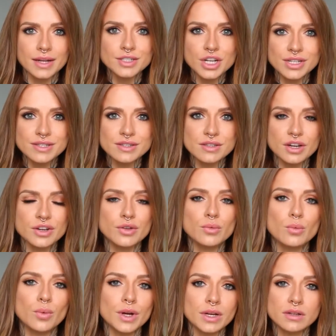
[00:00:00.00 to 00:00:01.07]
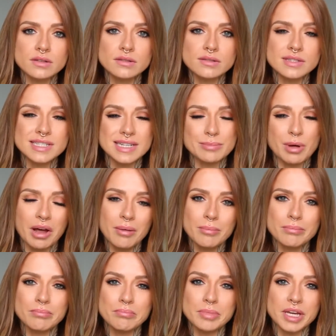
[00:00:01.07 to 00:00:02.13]
And chances are you will slip
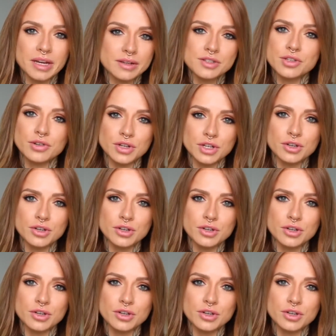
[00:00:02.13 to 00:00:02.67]
up because you're